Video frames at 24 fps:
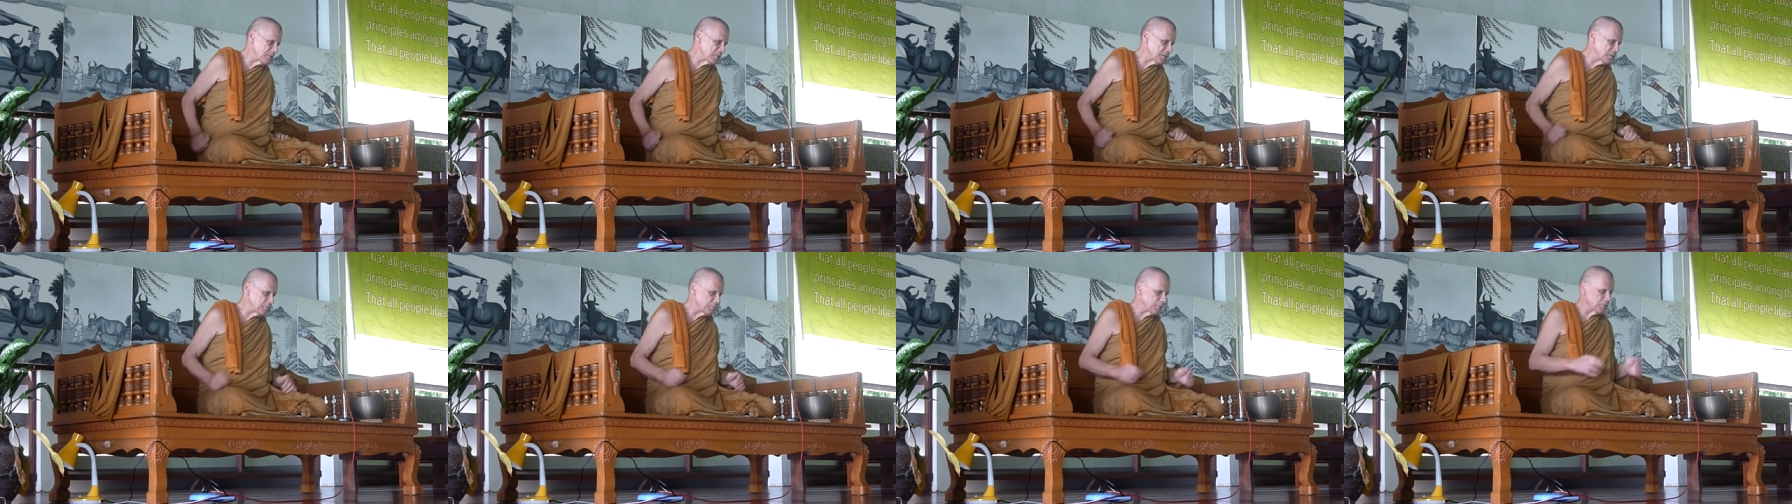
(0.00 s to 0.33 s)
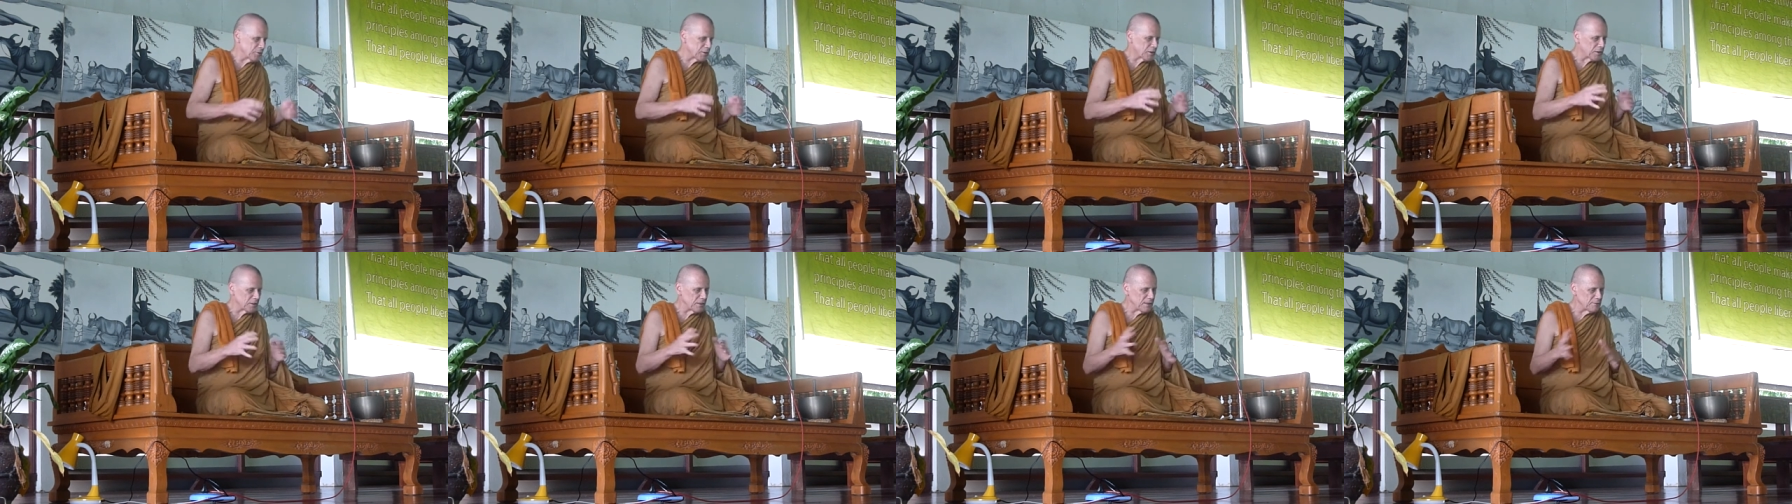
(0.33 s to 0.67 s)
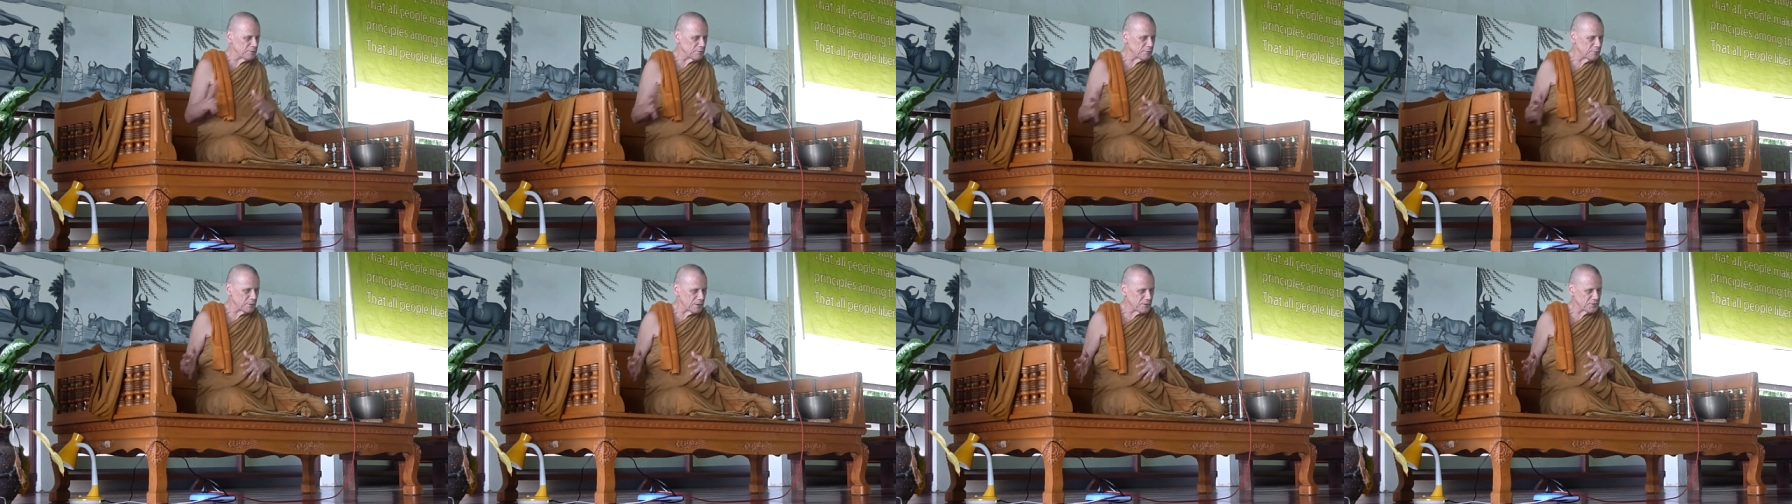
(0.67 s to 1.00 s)
They put the
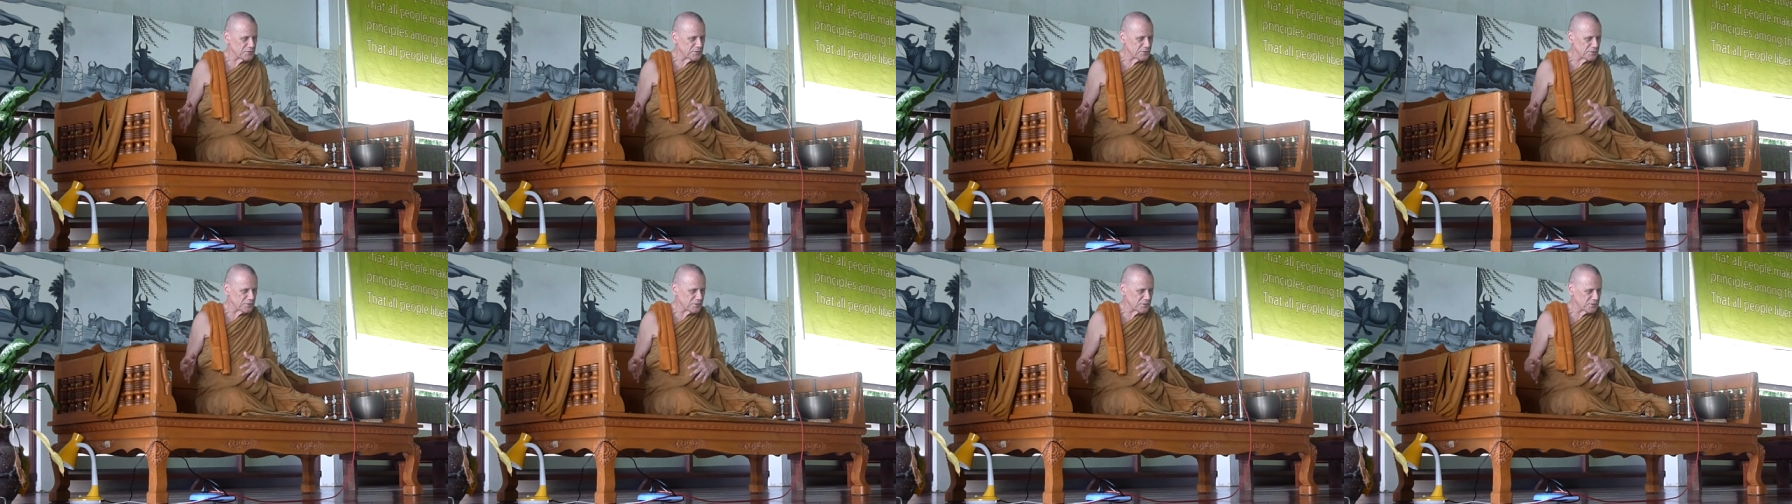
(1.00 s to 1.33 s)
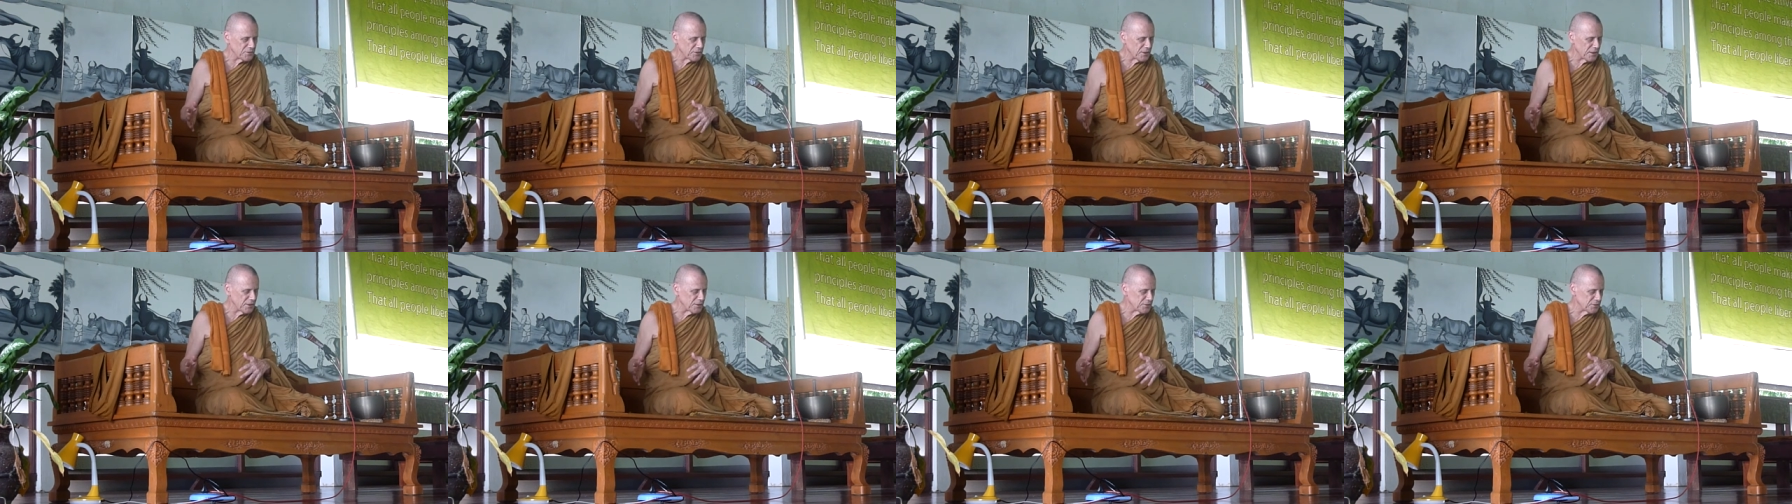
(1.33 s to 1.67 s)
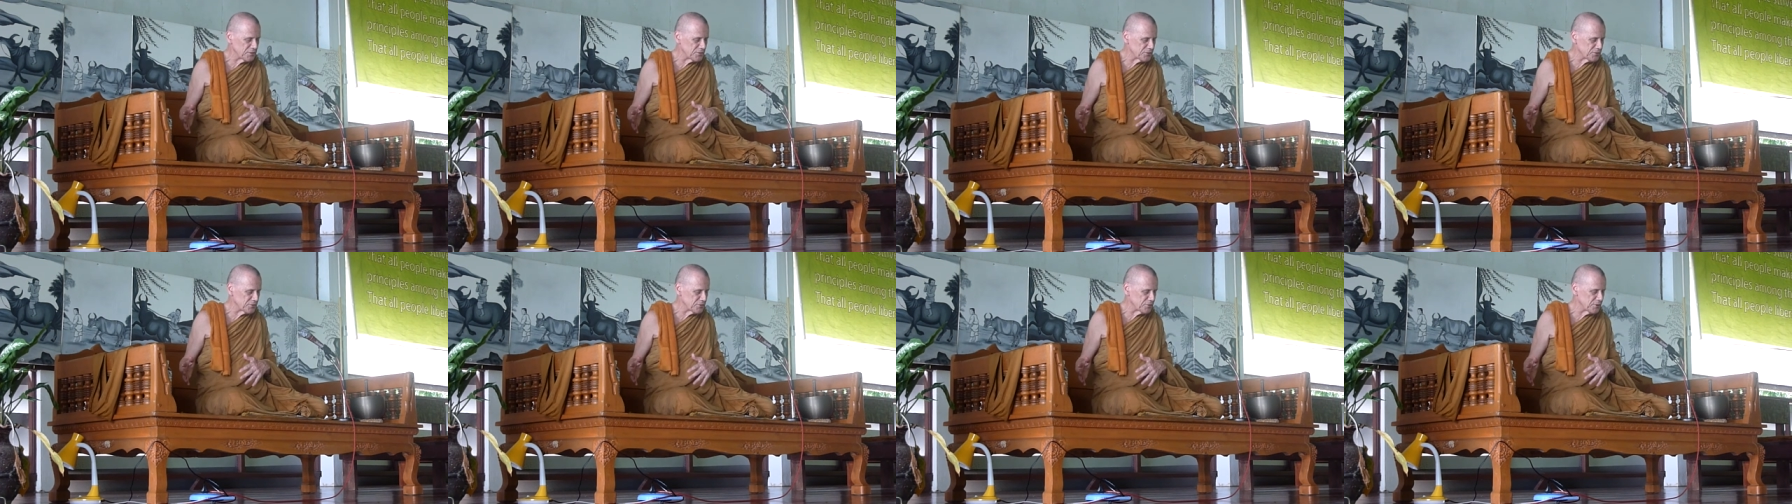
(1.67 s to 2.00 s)
clever ones in the
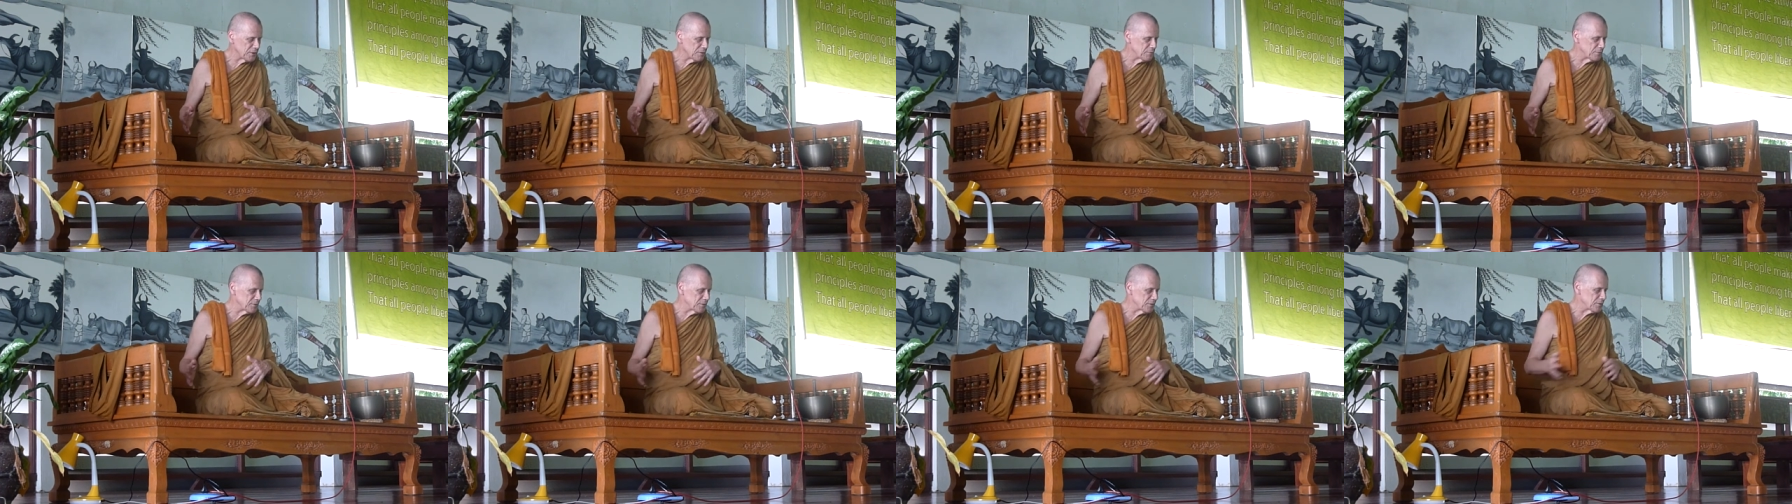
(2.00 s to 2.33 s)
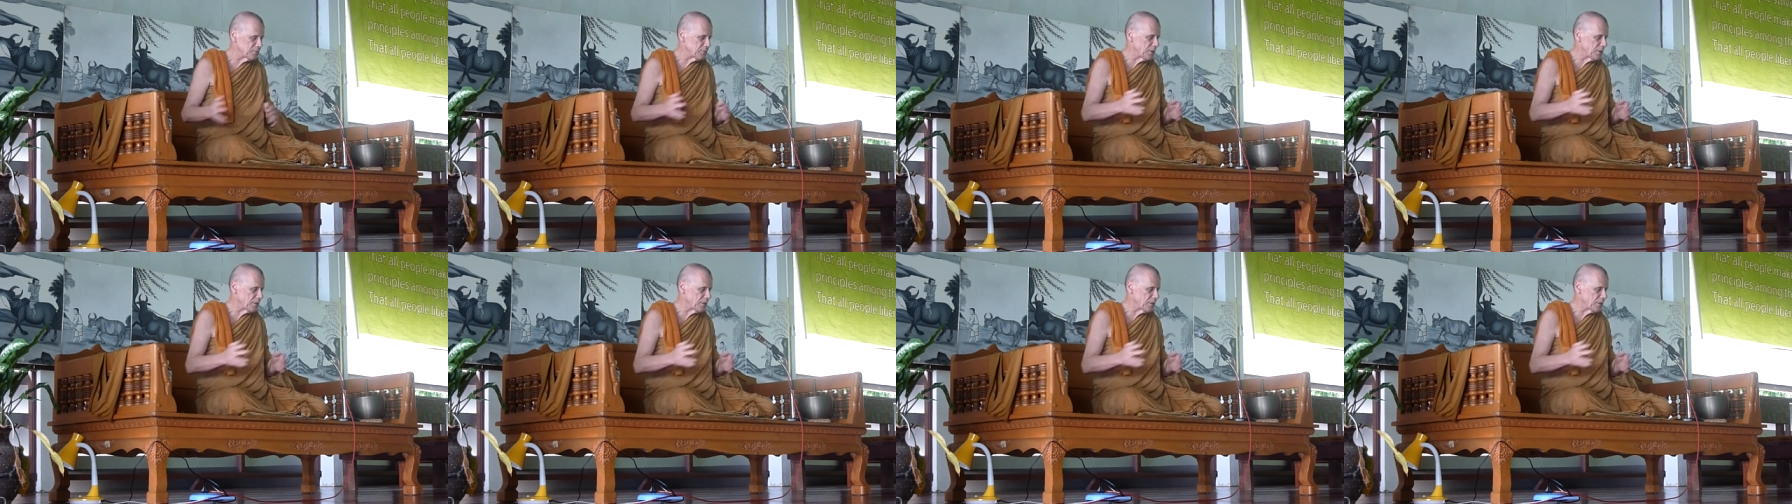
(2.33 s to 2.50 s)
science stream and the